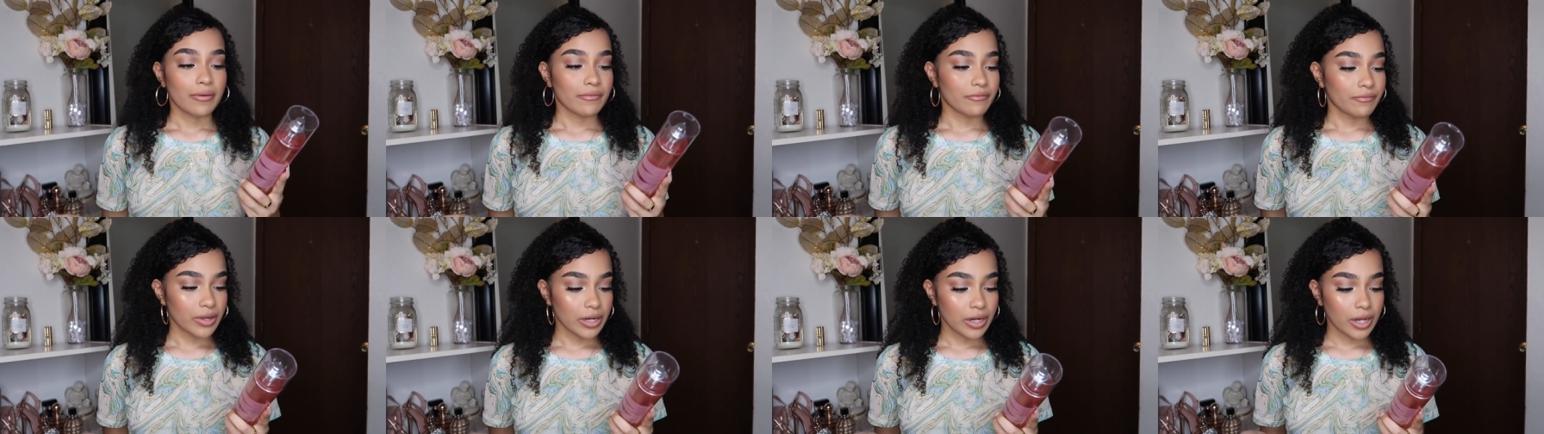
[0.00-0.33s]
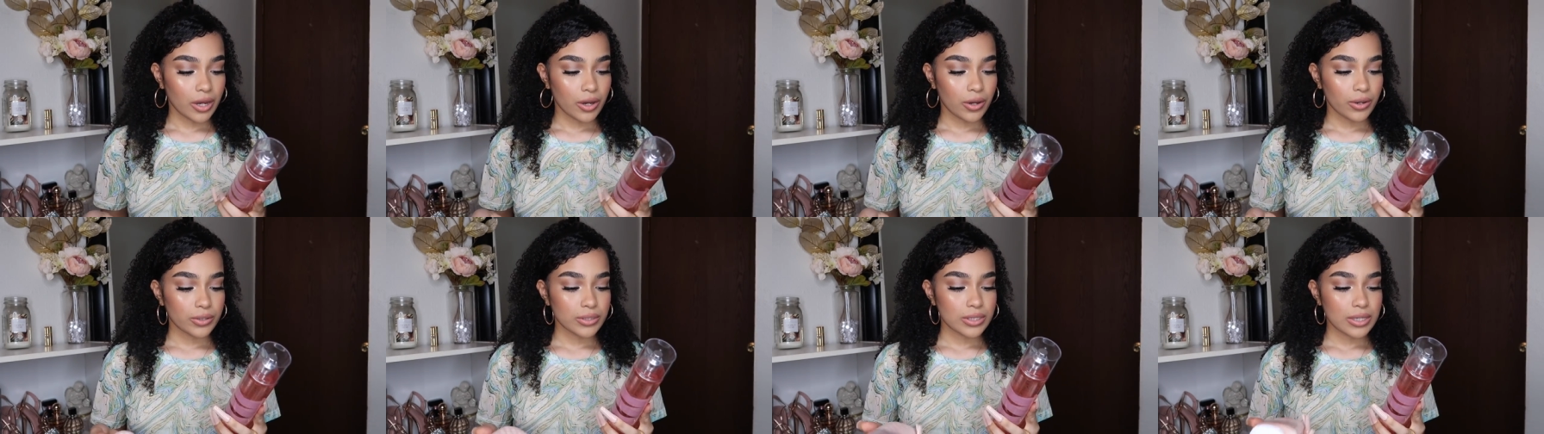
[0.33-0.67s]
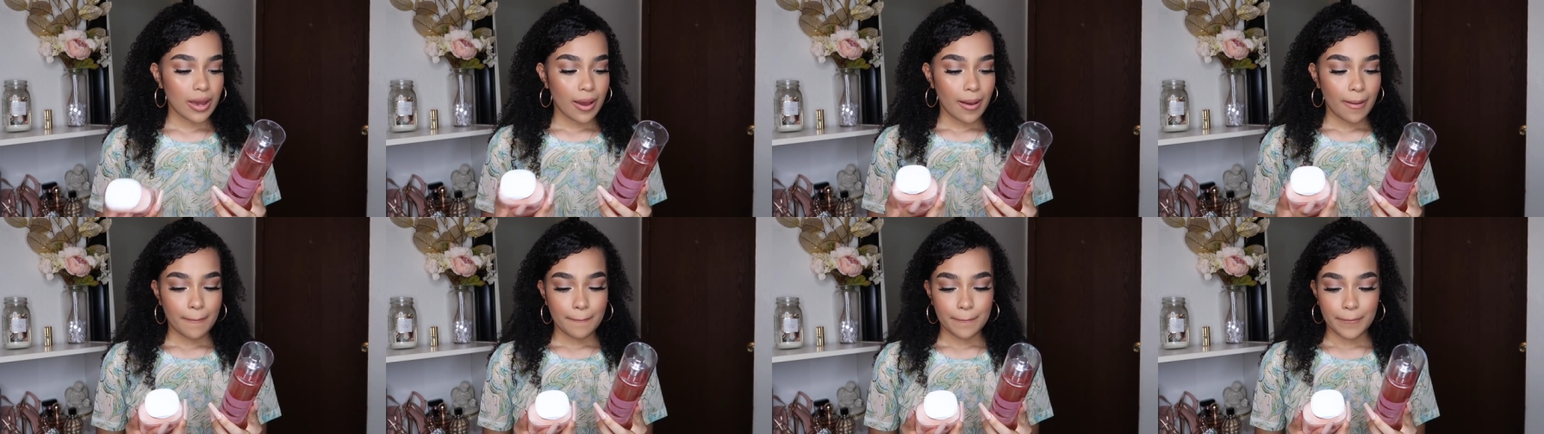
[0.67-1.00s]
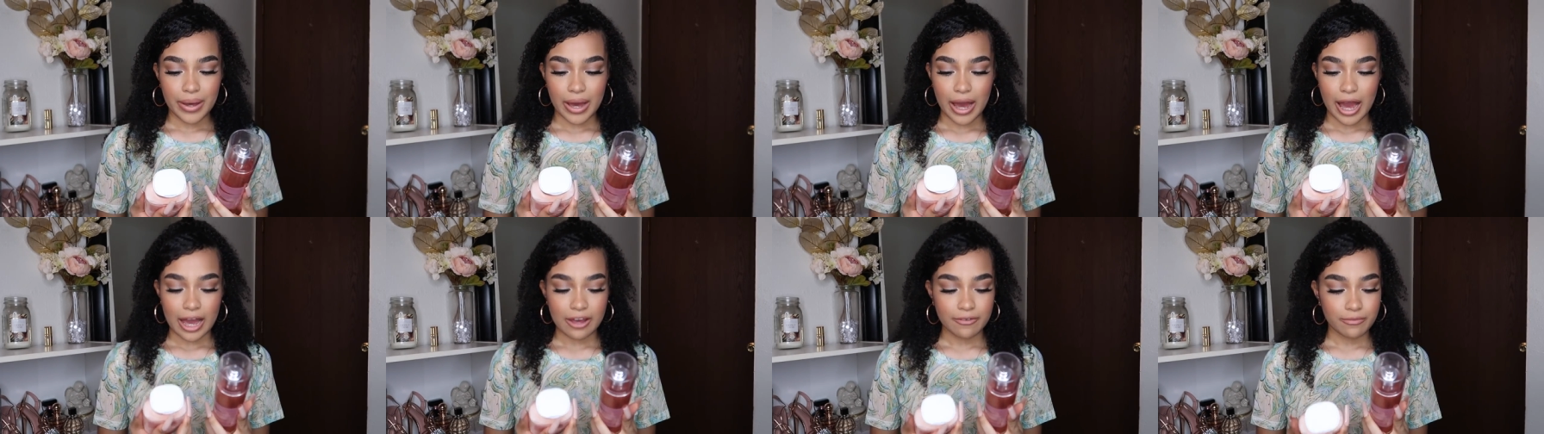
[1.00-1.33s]
videos
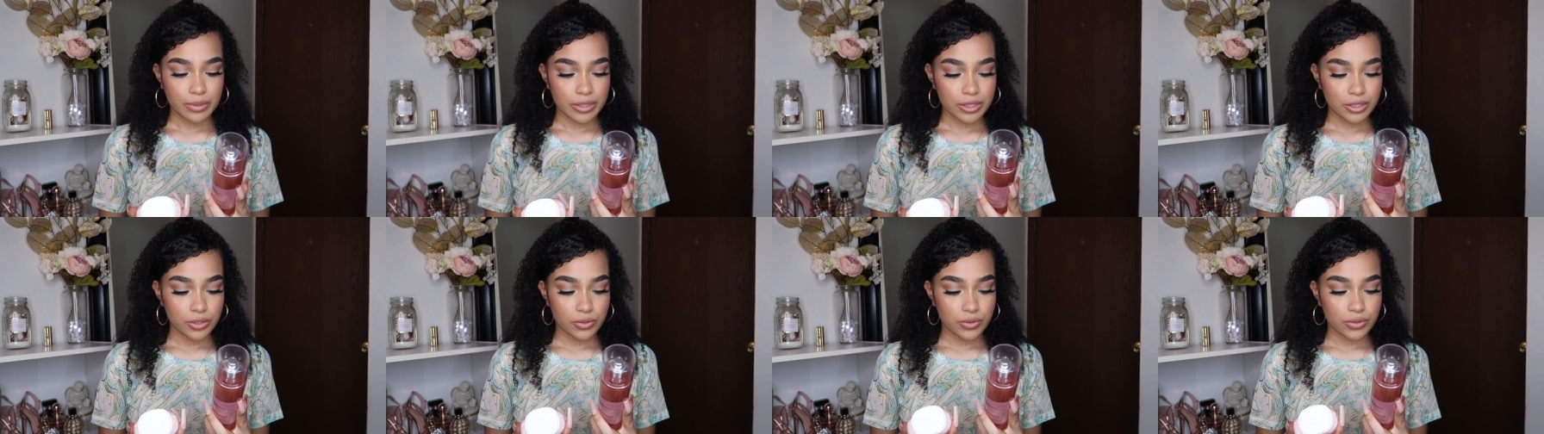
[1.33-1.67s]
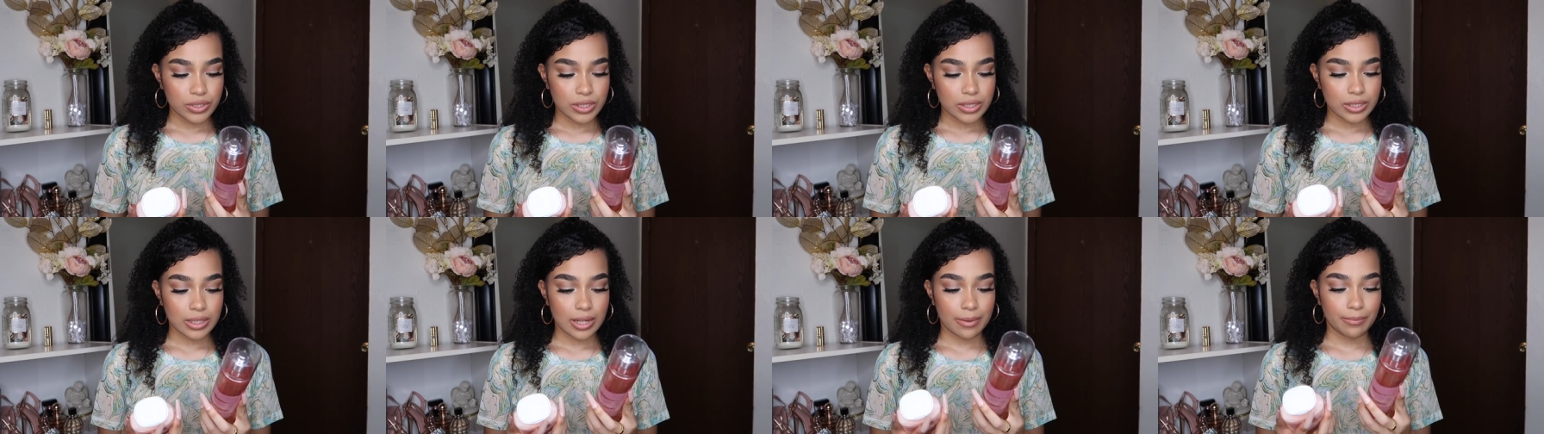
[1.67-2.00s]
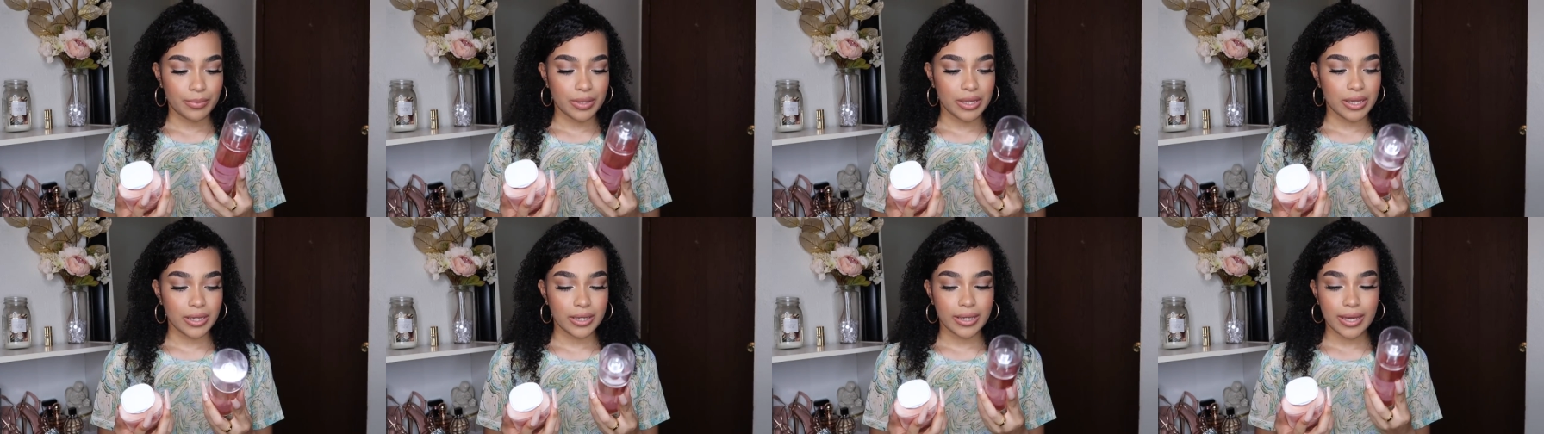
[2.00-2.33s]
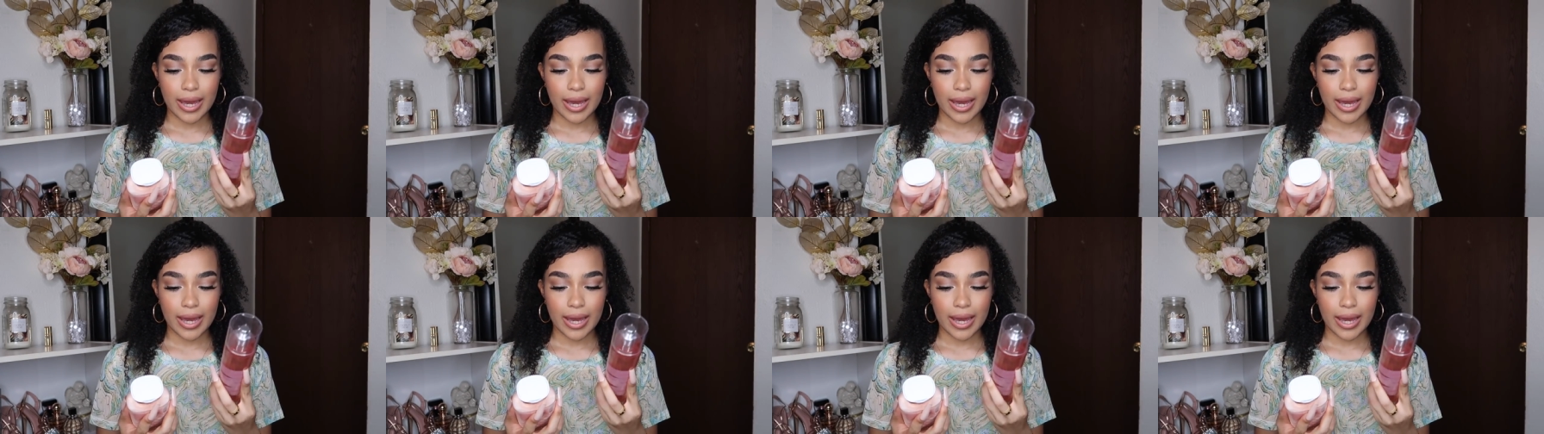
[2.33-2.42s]
but I've been using the pink